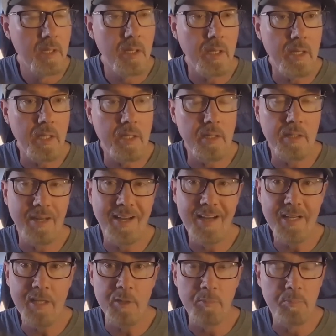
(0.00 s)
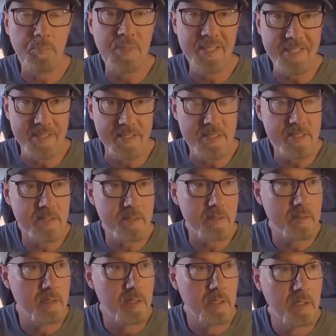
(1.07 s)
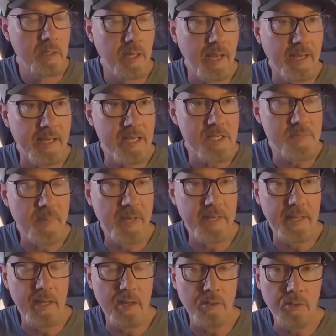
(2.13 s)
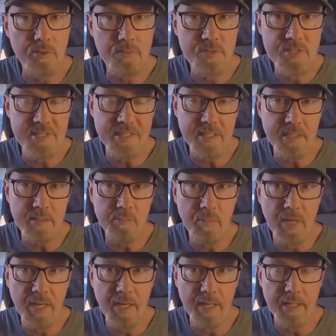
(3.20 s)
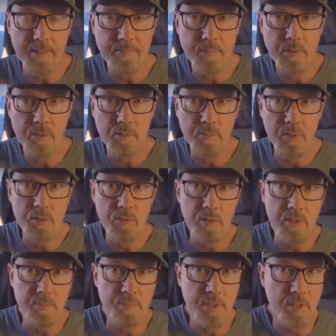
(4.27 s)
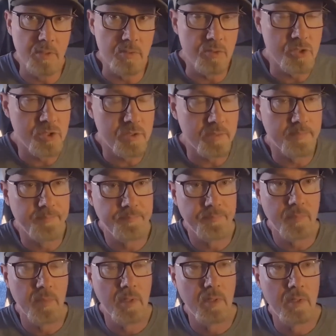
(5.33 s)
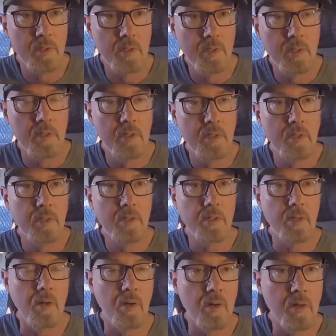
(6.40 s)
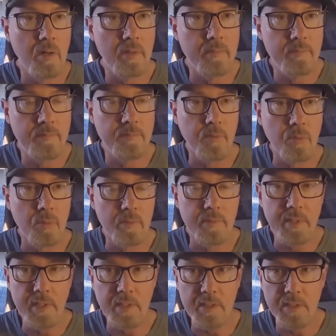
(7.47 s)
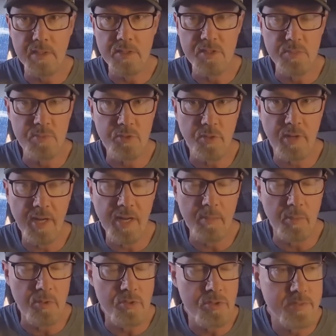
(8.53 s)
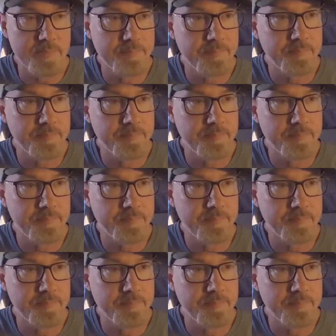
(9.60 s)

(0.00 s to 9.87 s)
And I am pissed. I guess by now you've seen my community post on for the uh, subscribers